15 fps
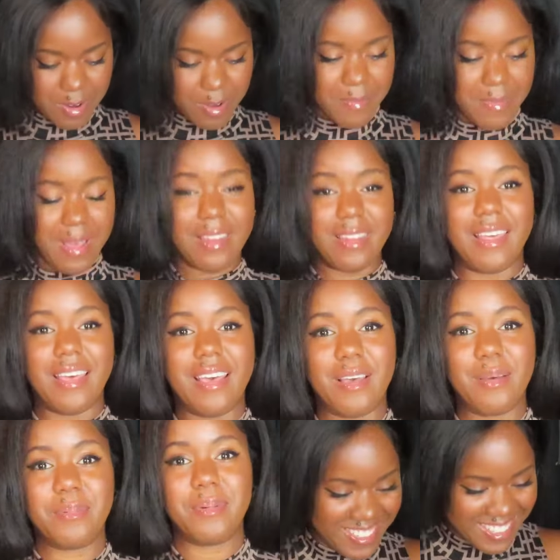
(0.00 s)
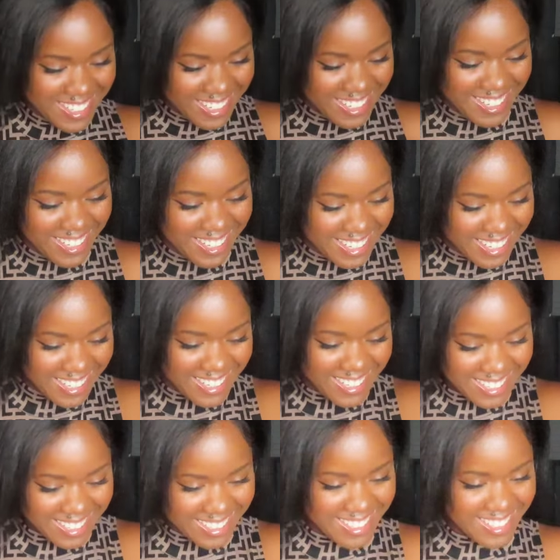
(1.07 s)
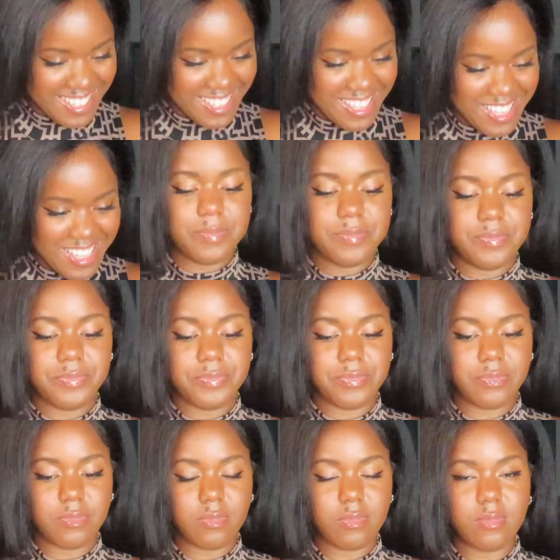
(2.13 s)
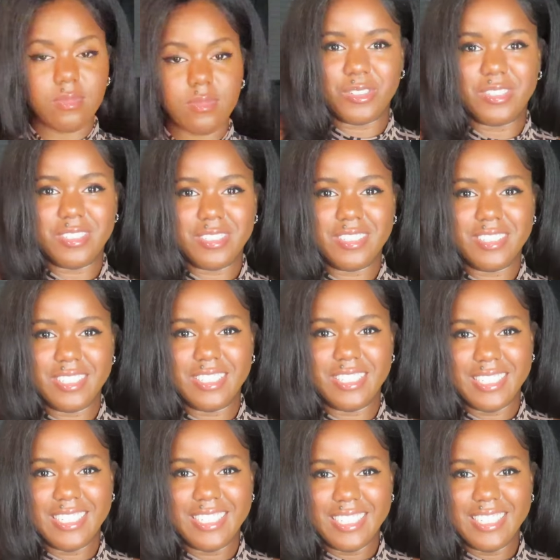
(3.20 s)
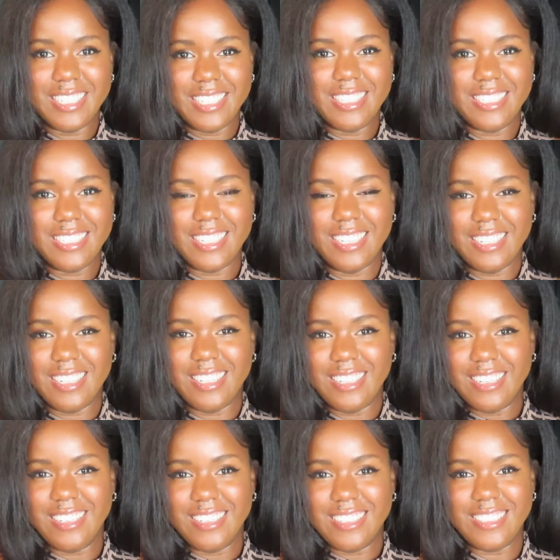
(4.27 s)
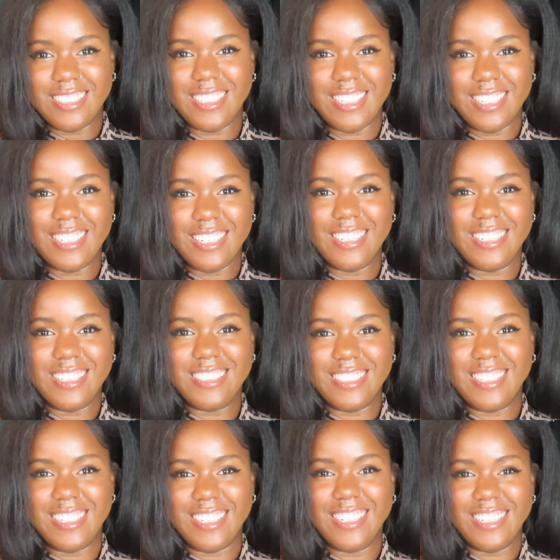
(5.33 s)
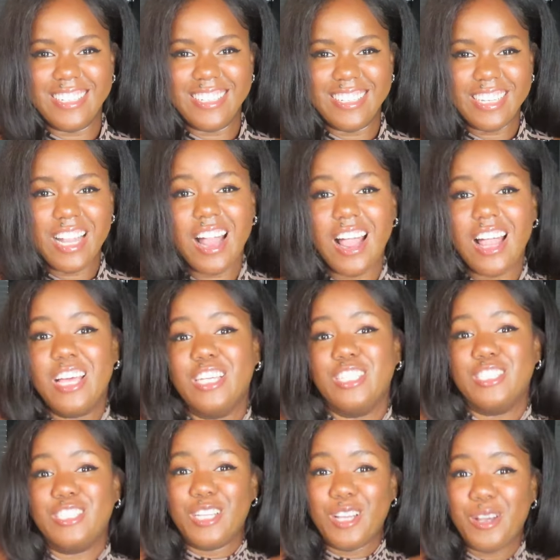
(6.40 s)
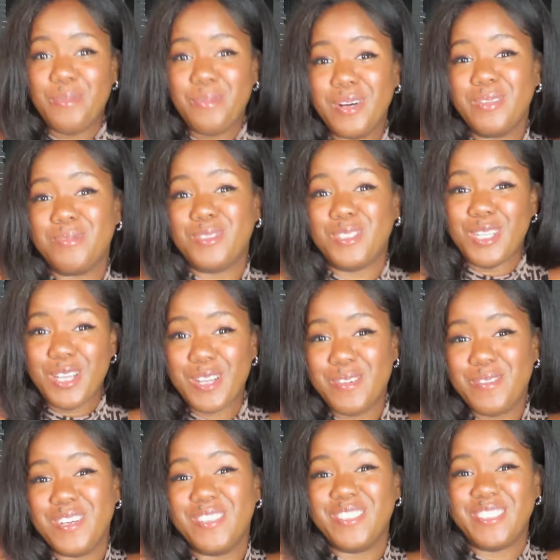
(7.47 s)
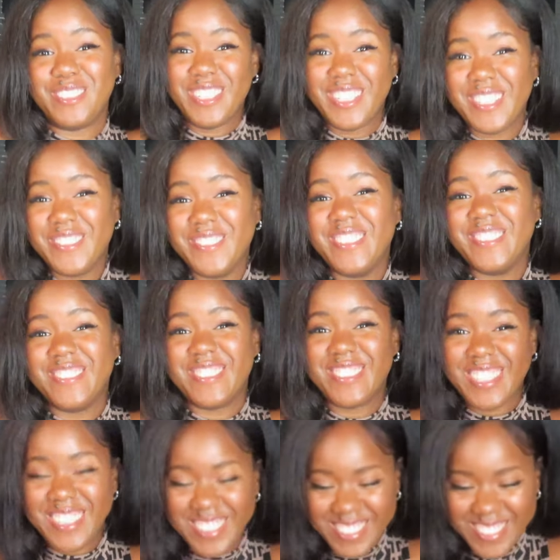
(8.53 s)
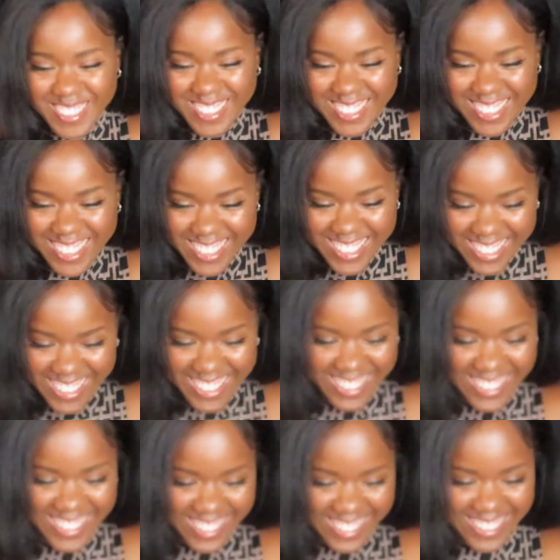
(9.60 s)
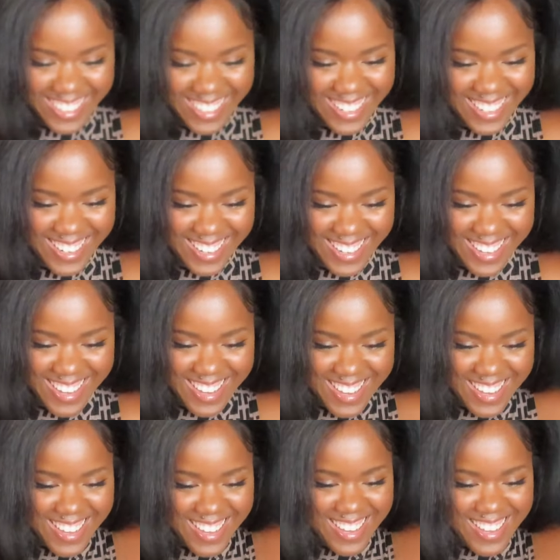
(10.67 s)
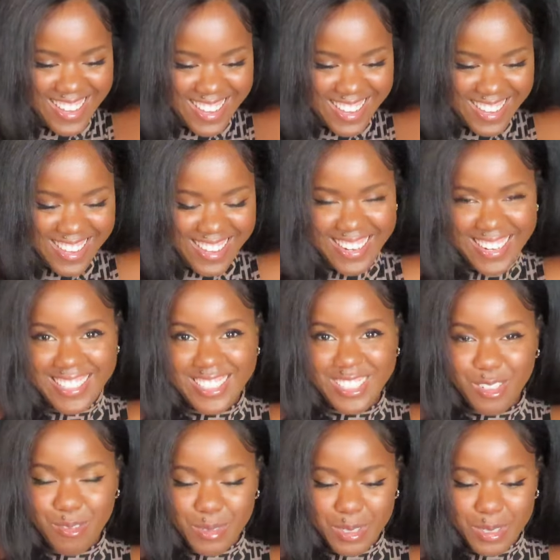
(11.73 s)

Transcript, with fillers: on my lap. Shake it up, shake it up, shake it up. Shake them up, shake them up, shake them up, shake them up. Okay. All right, so I'm